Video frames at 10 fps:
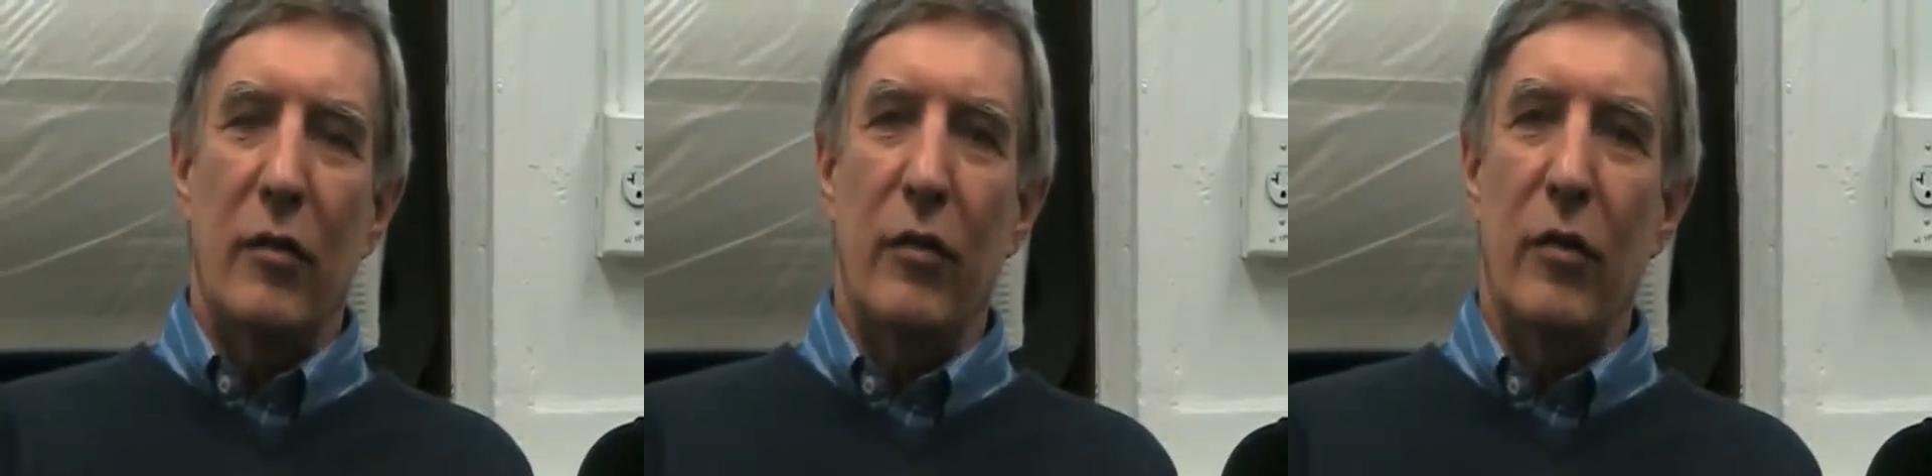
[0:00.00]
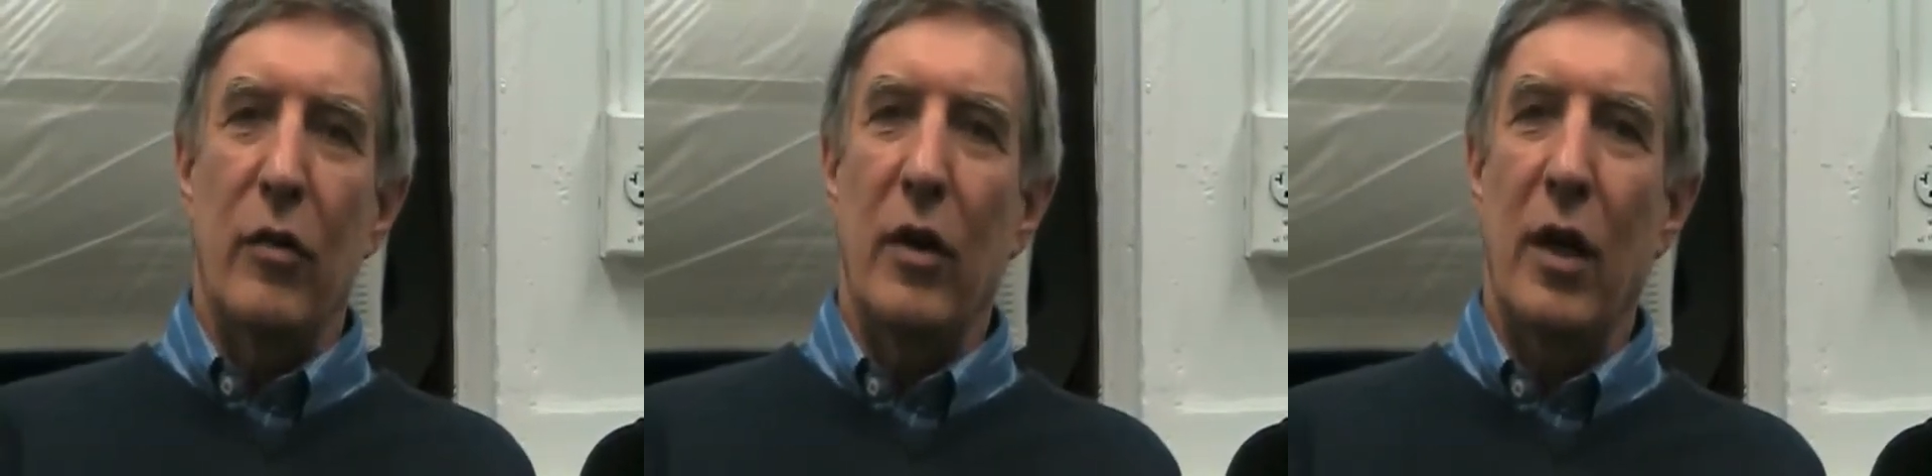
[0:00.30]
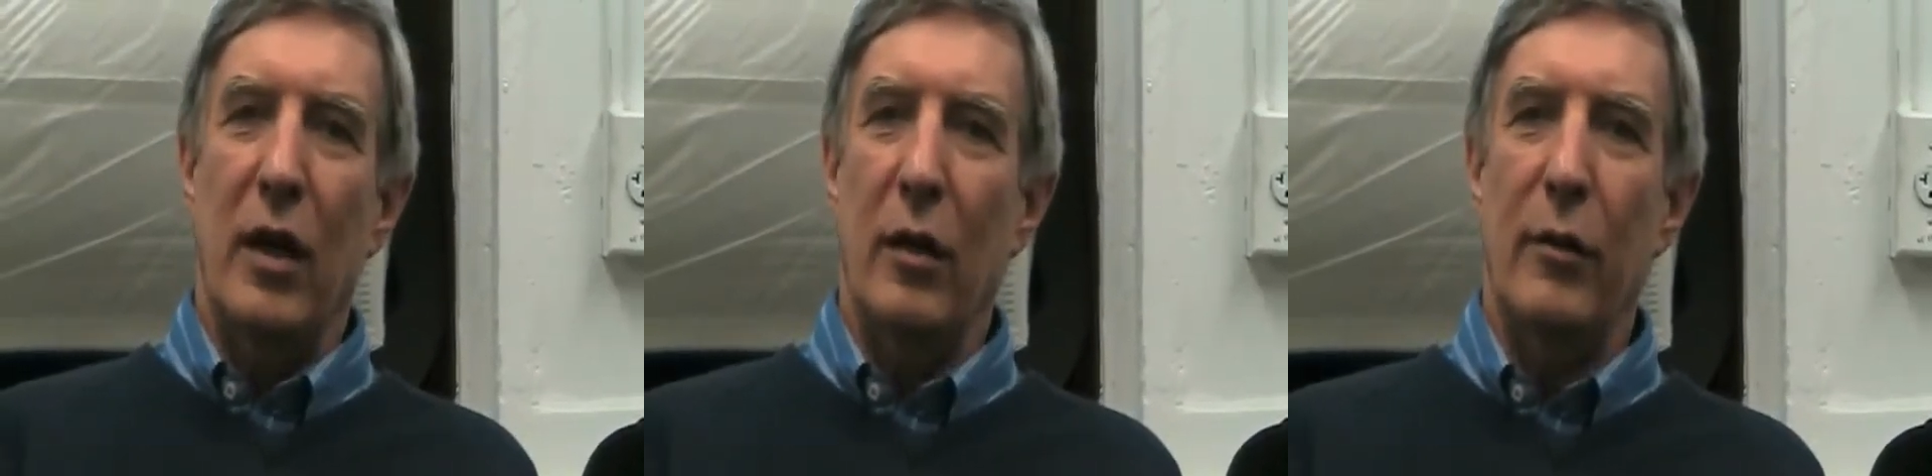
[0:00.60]
for
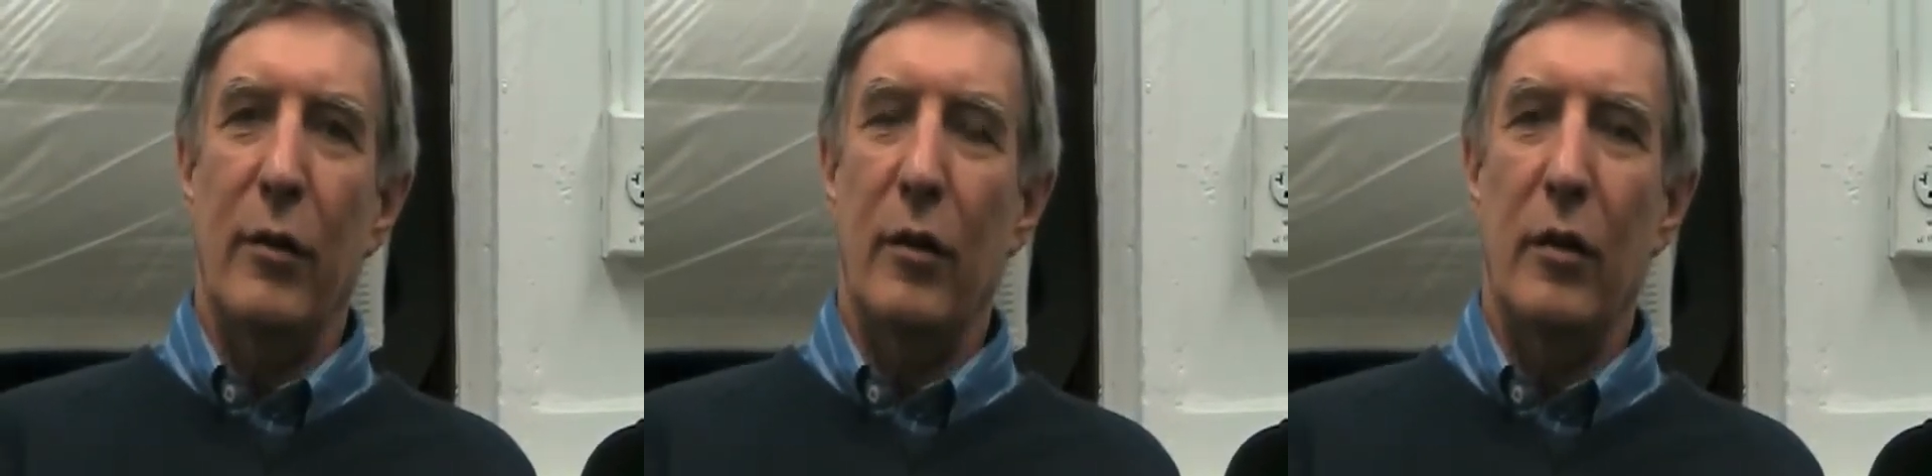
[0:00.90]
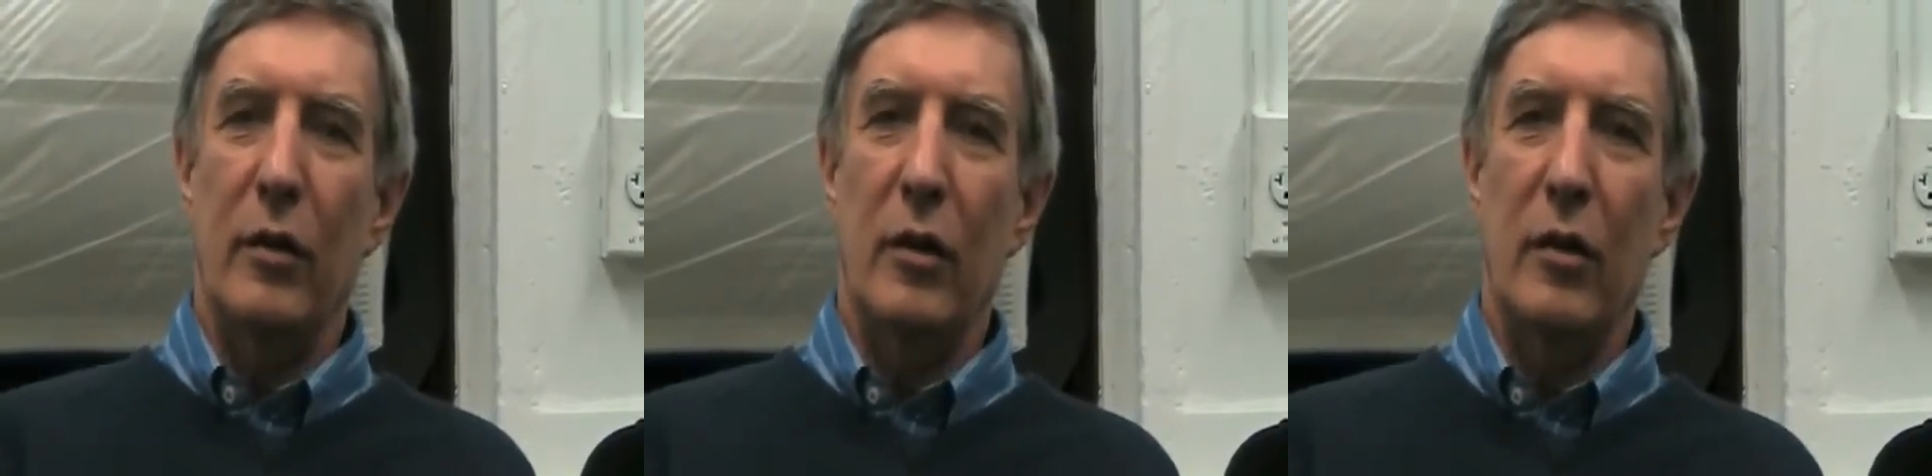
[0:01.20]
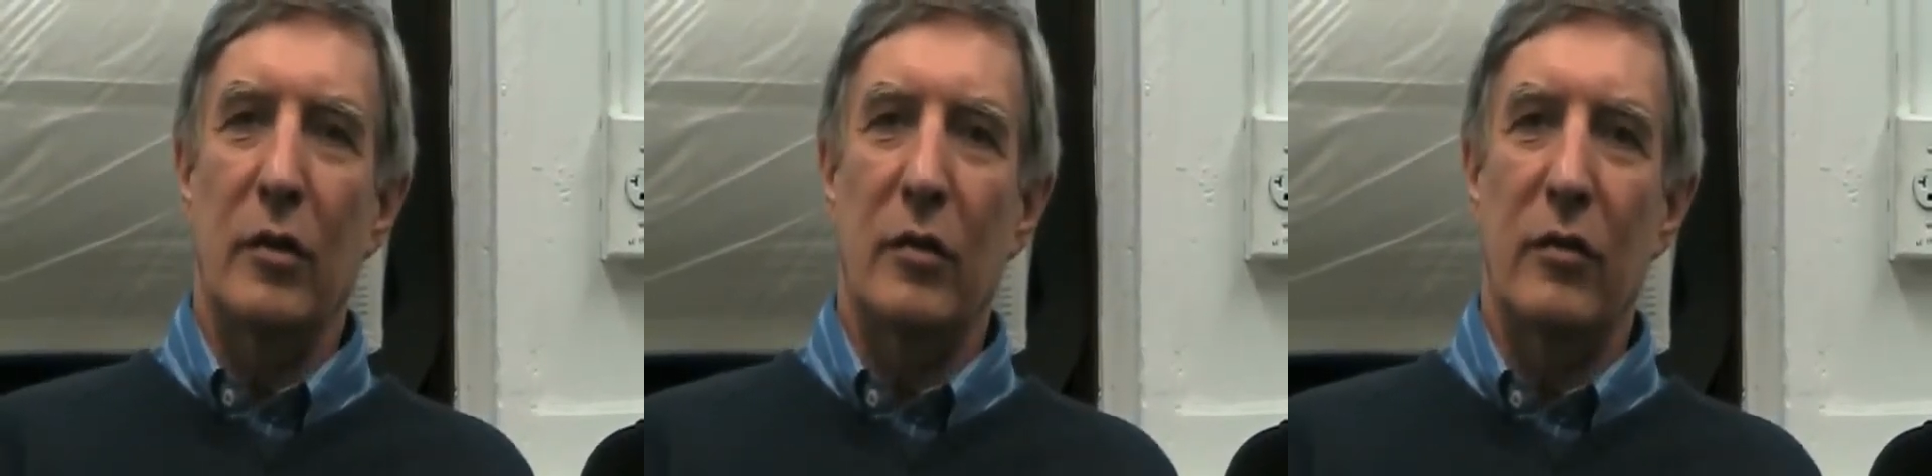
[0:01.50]
health and
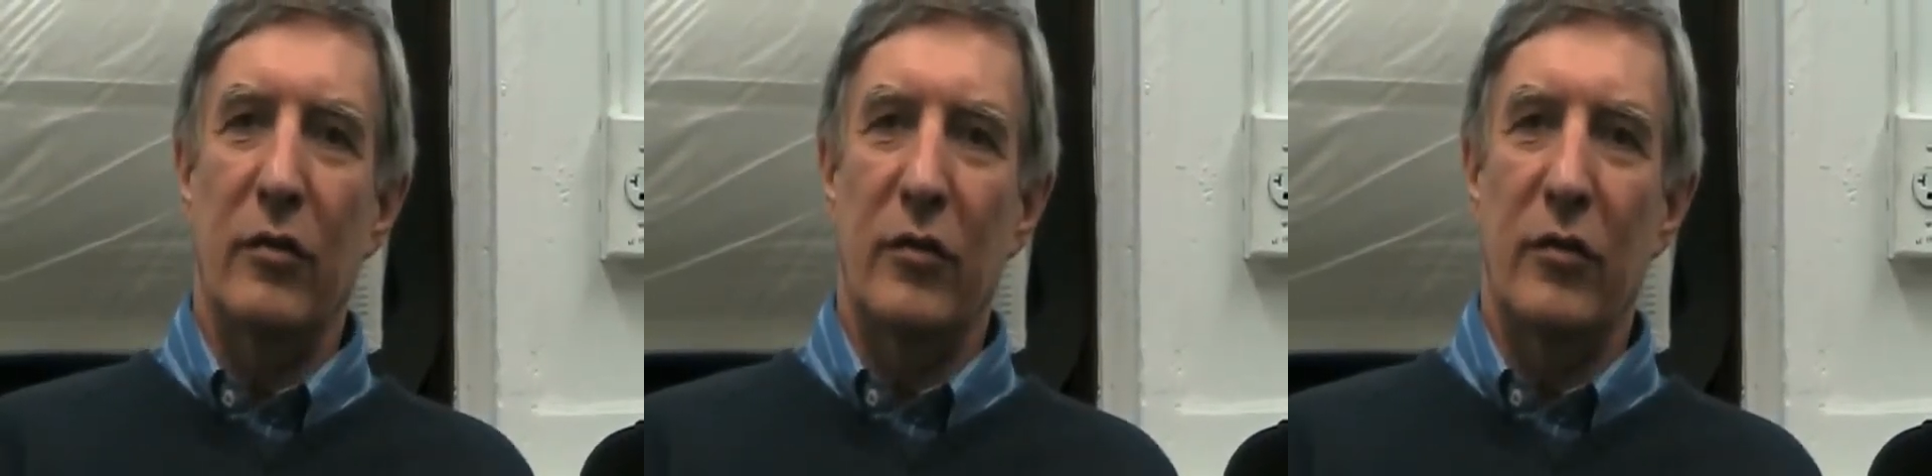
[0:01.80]
lots of